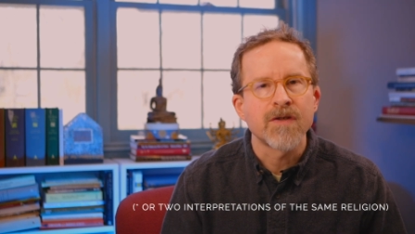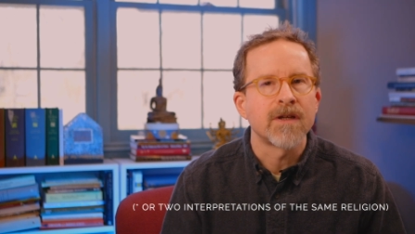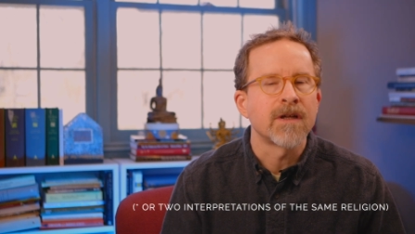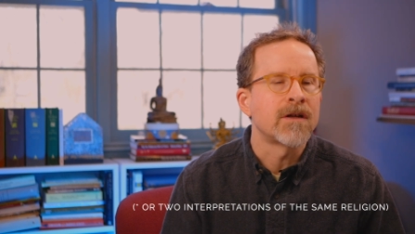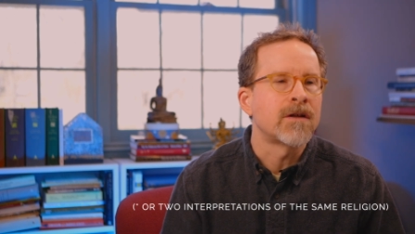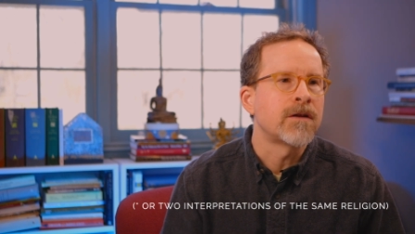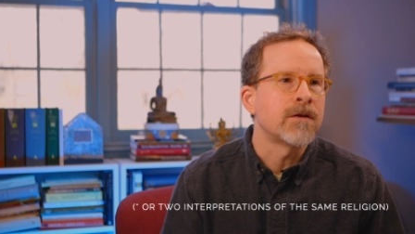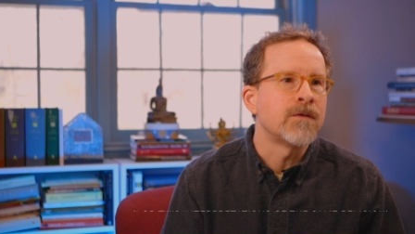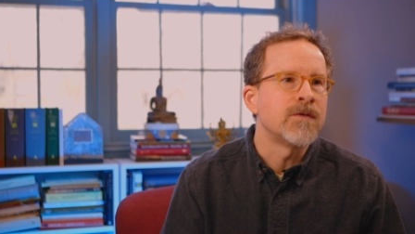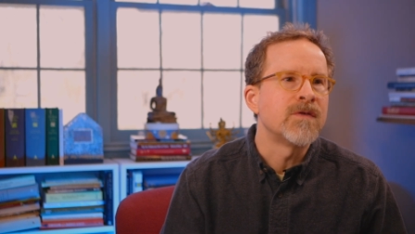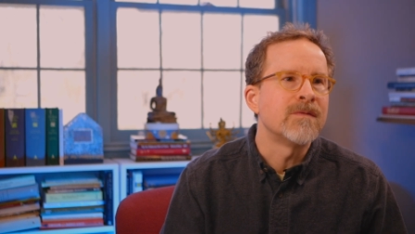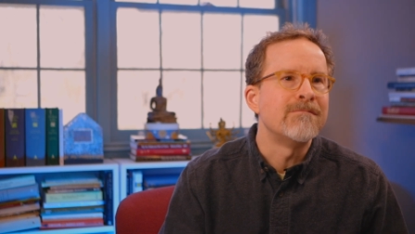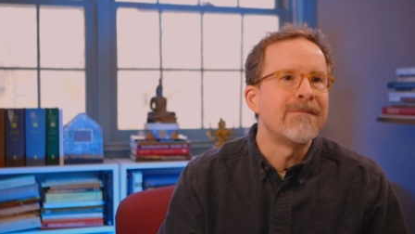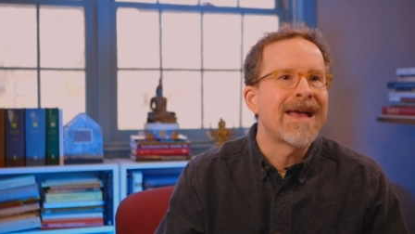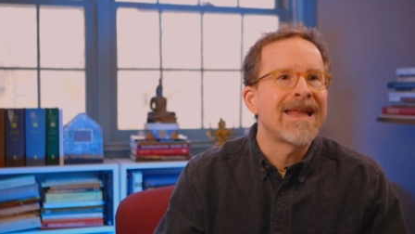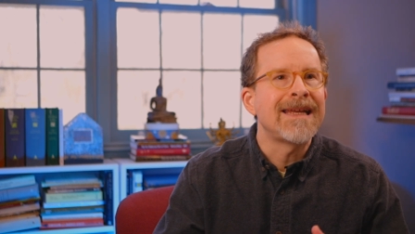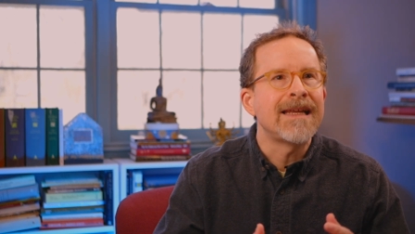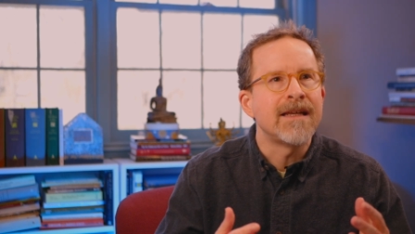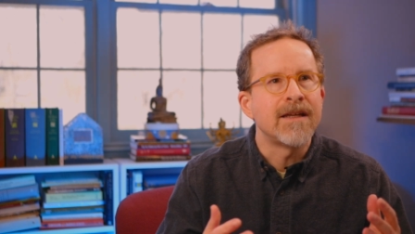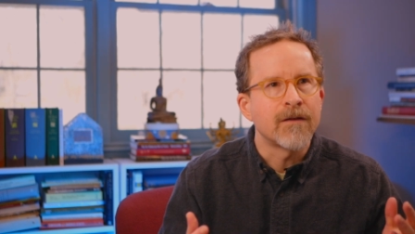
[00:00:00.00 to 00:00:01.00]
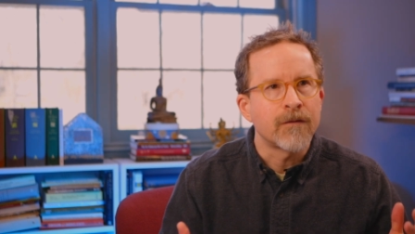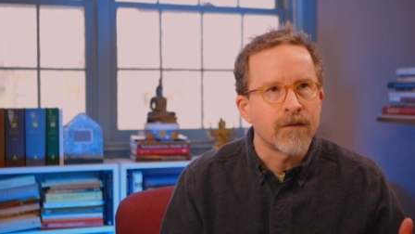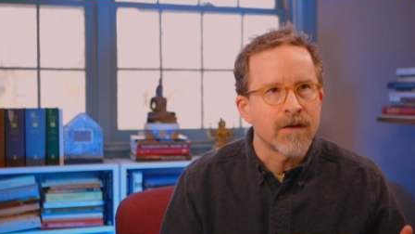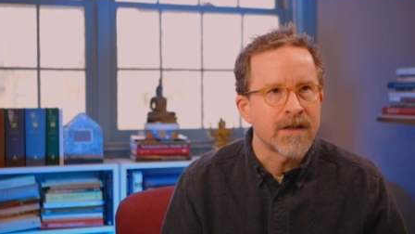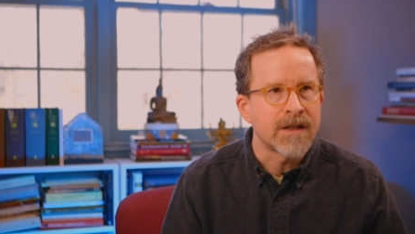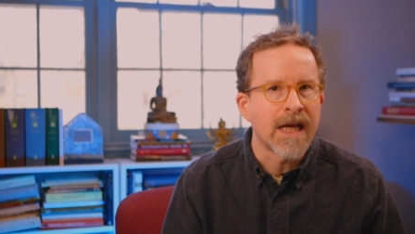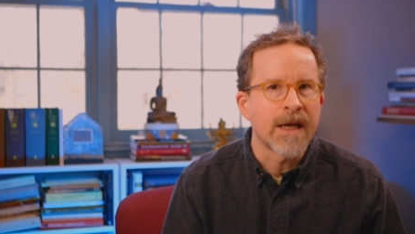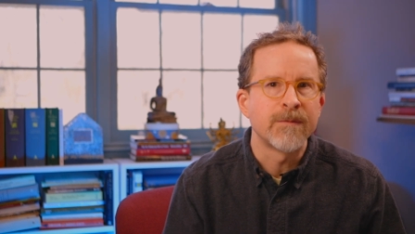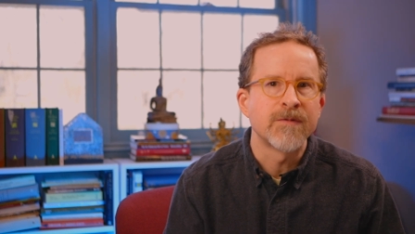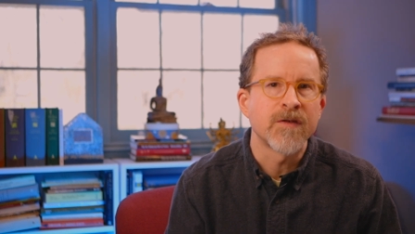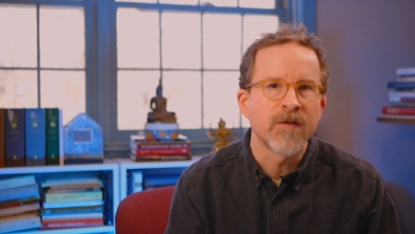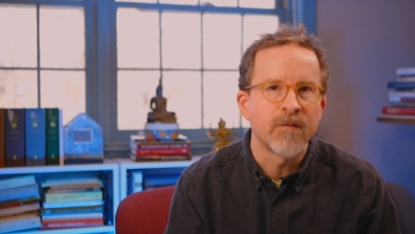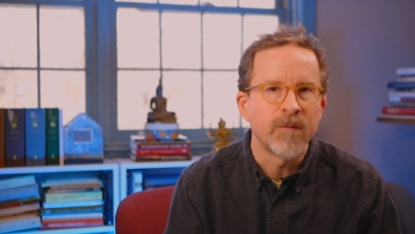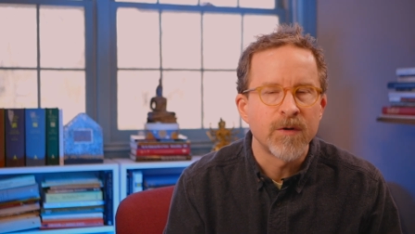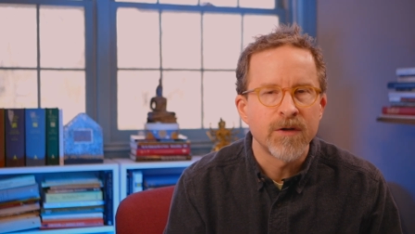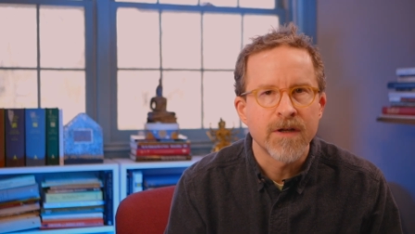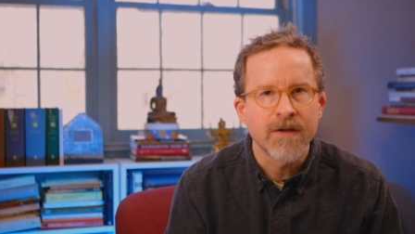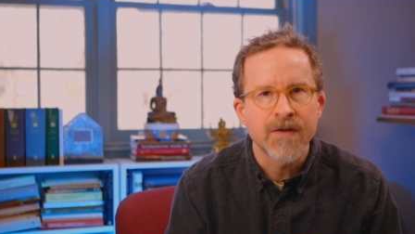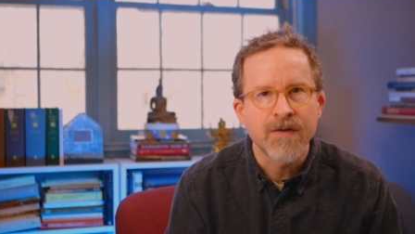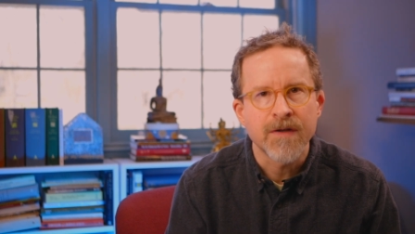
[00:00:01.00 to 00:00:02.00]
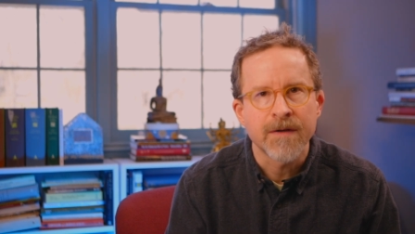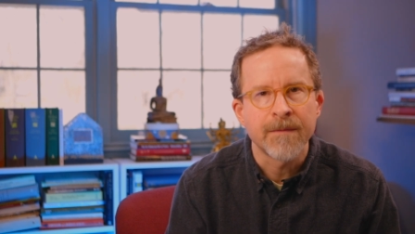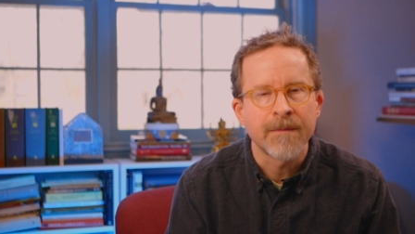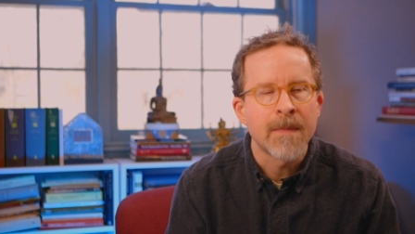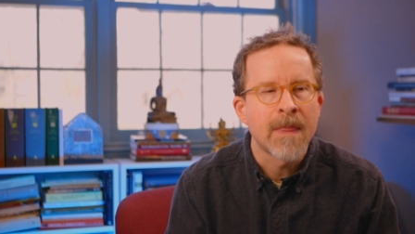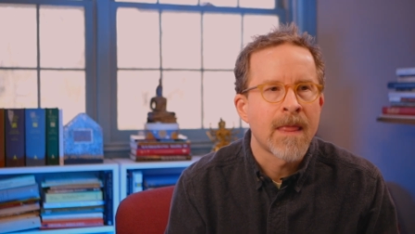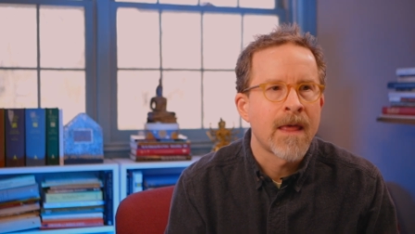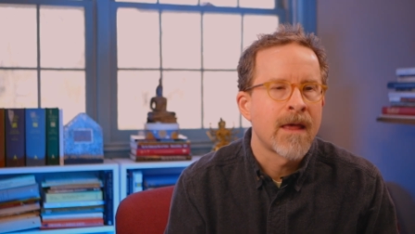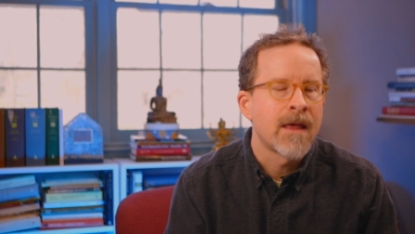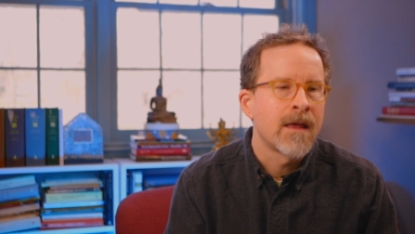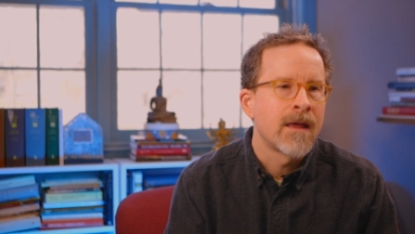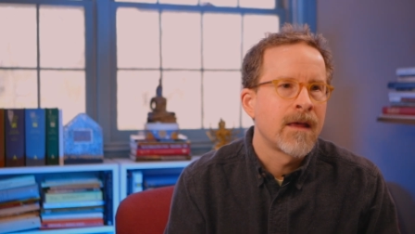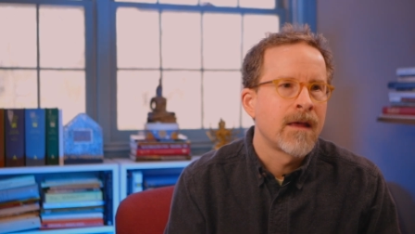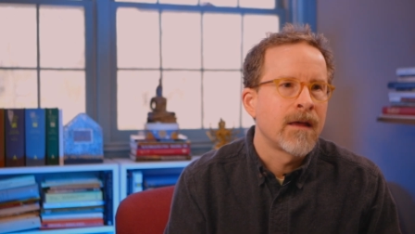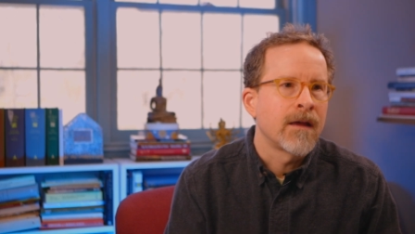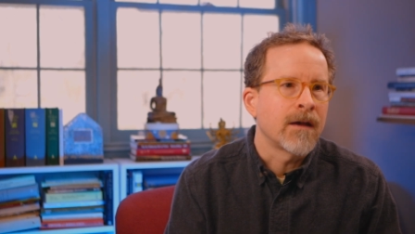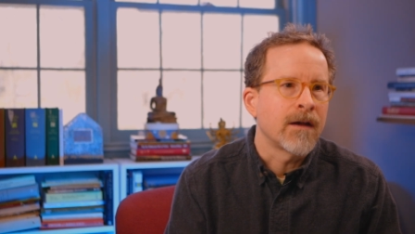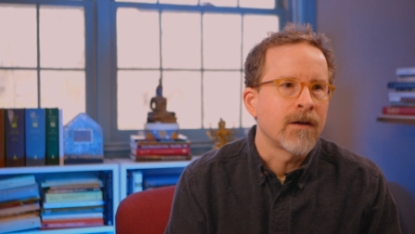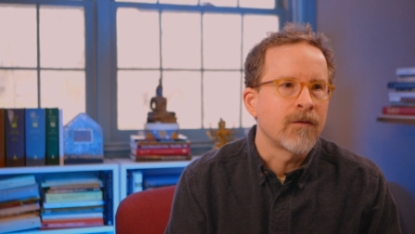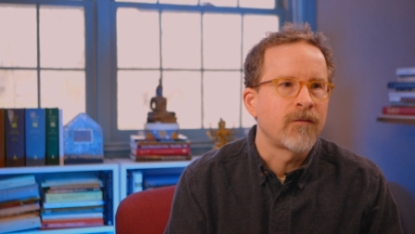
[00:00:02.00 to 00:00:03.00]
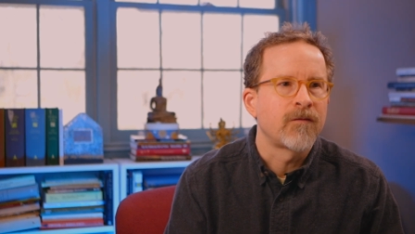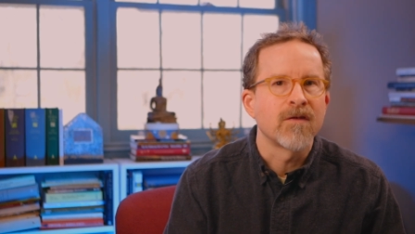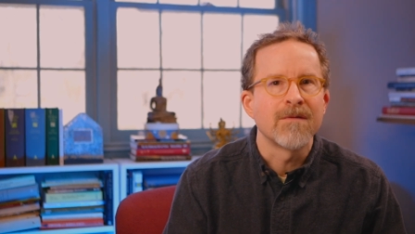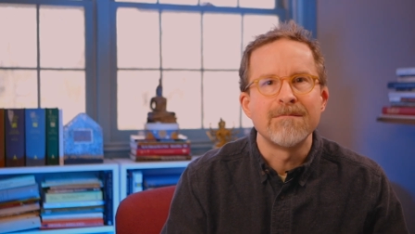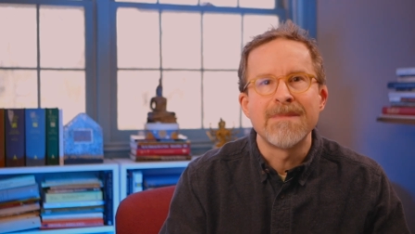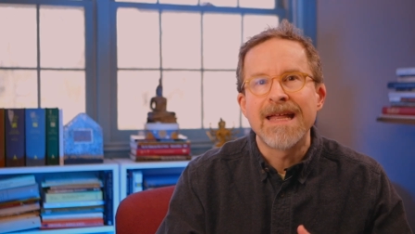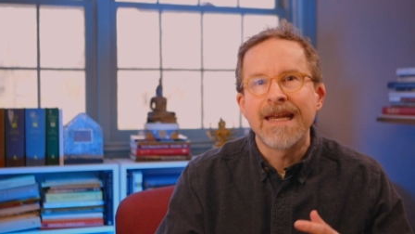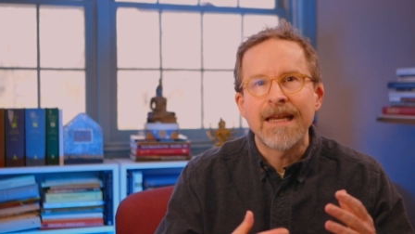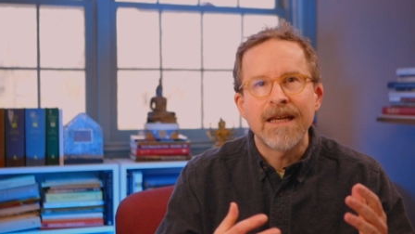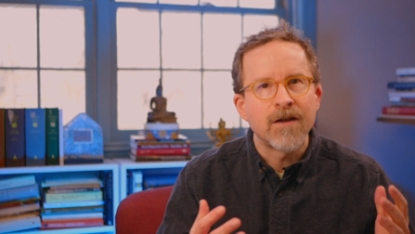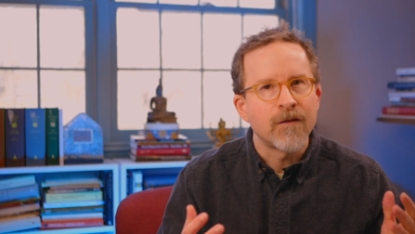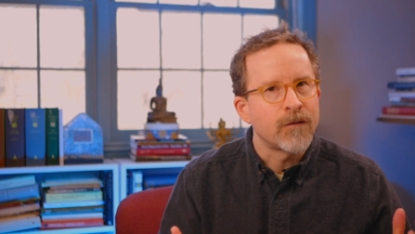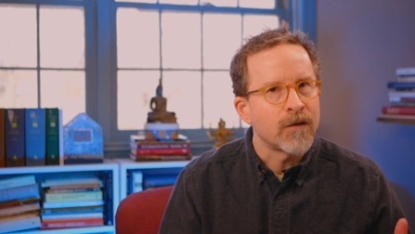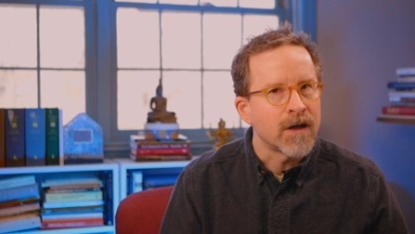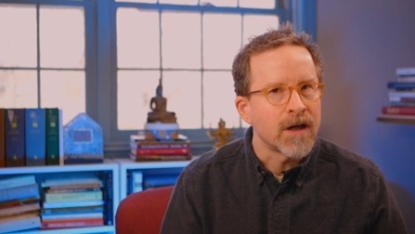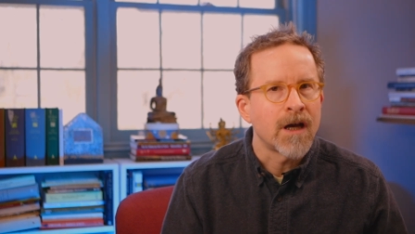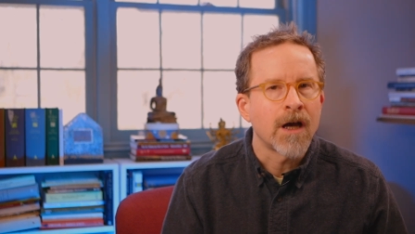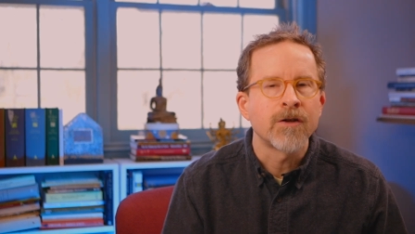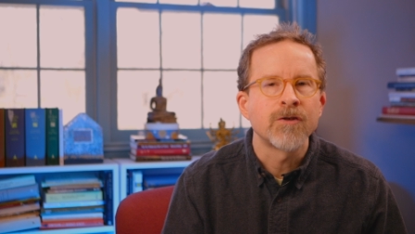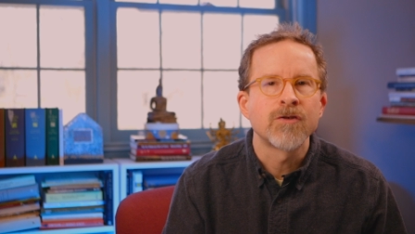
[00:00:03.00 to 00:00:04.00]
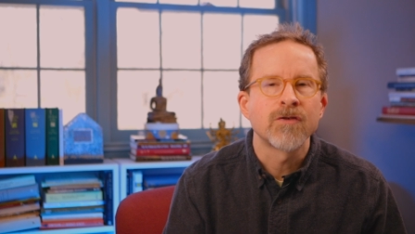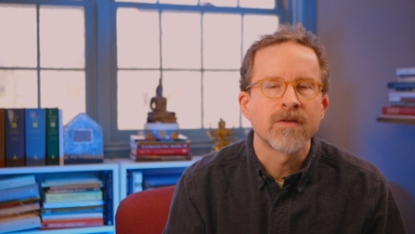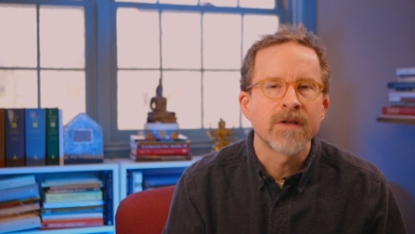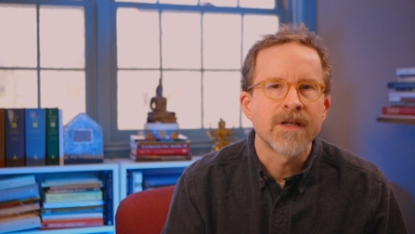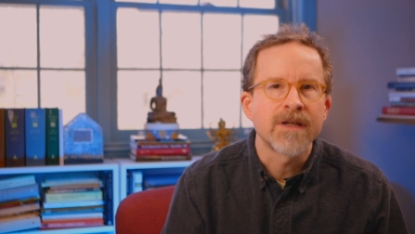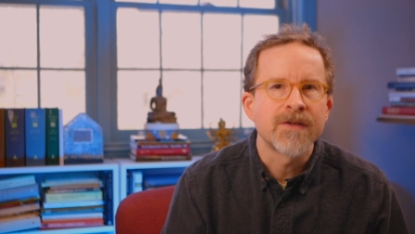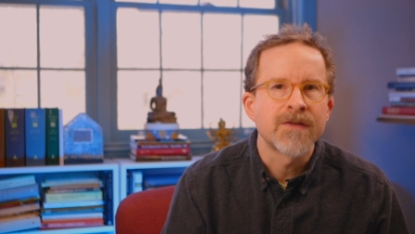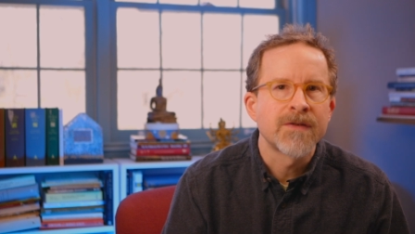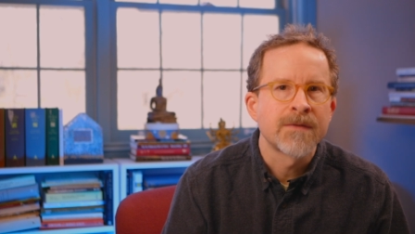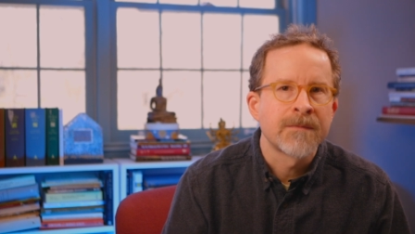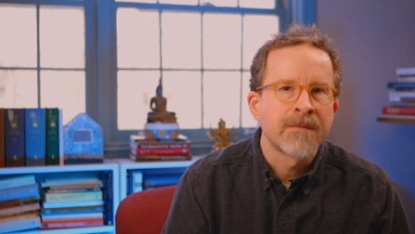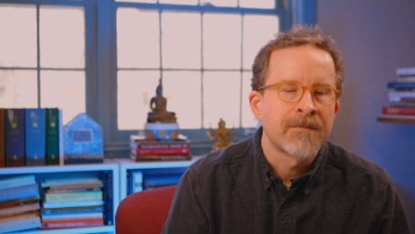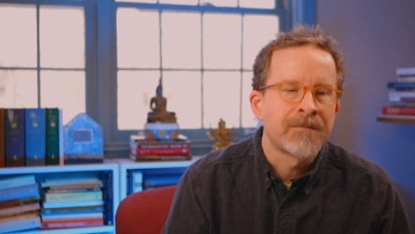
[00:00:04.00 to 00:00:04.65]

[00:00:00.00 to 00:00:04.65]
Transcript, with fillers: It includes many different types of Buddhism uh, from many different countries,